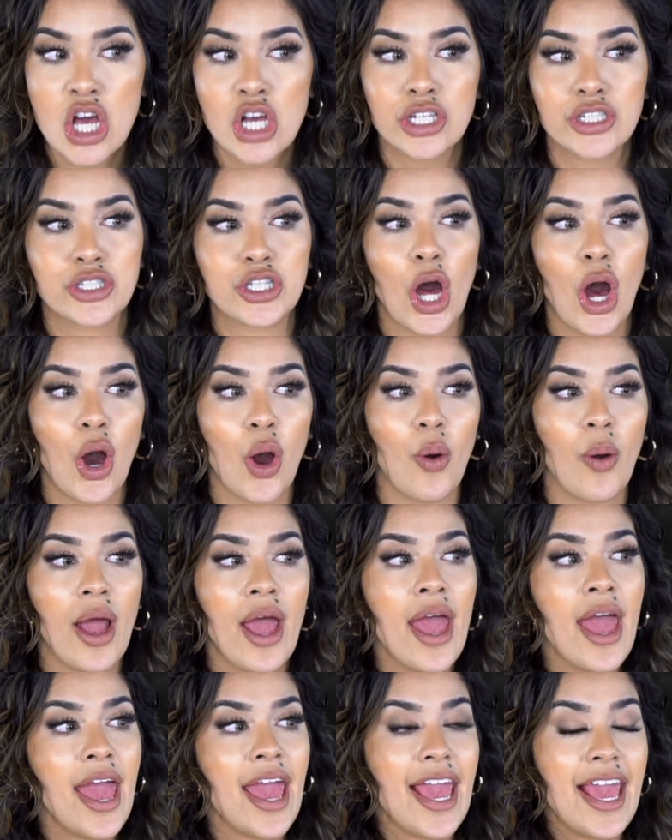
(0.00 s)
So
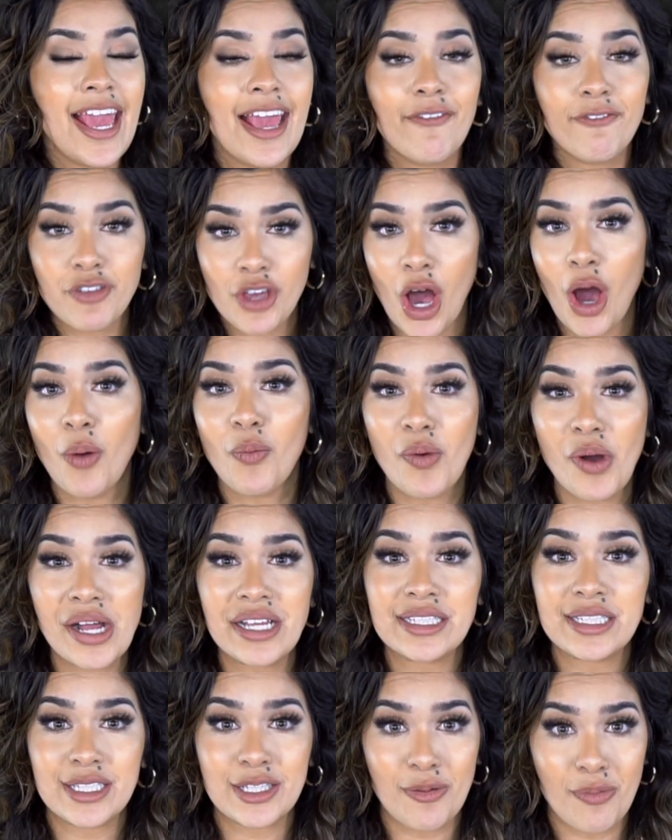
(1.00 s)
if y'all
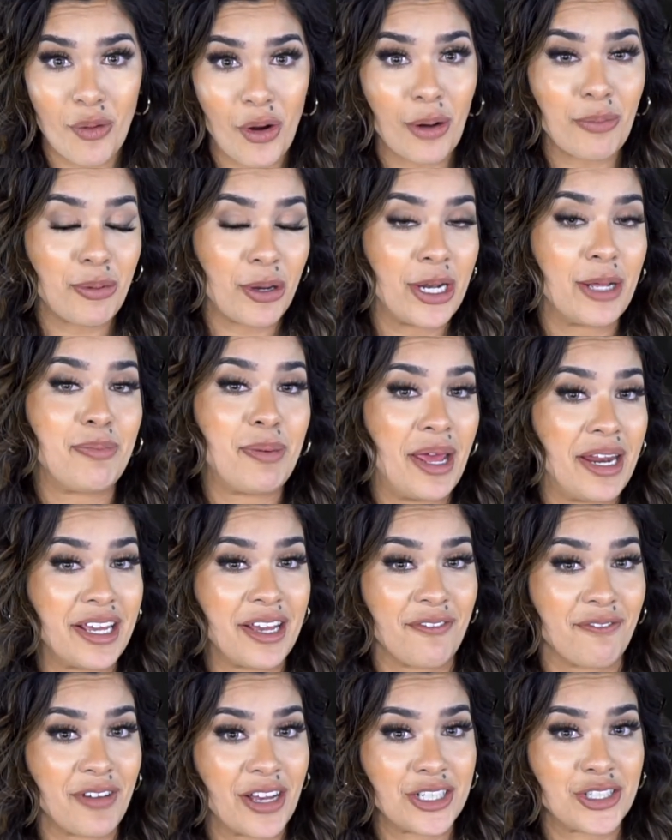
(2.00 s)
want some more pretty petty
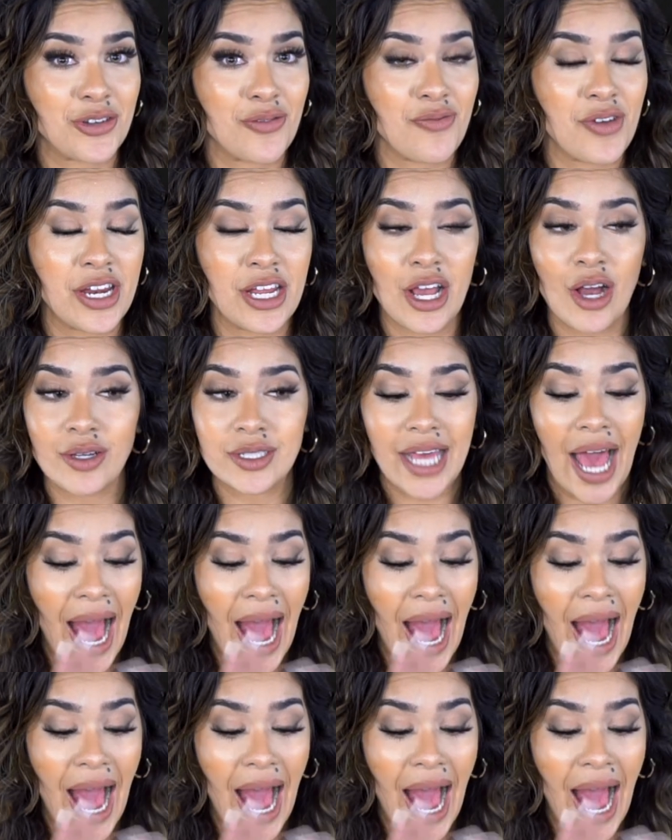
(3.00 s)
confession videos,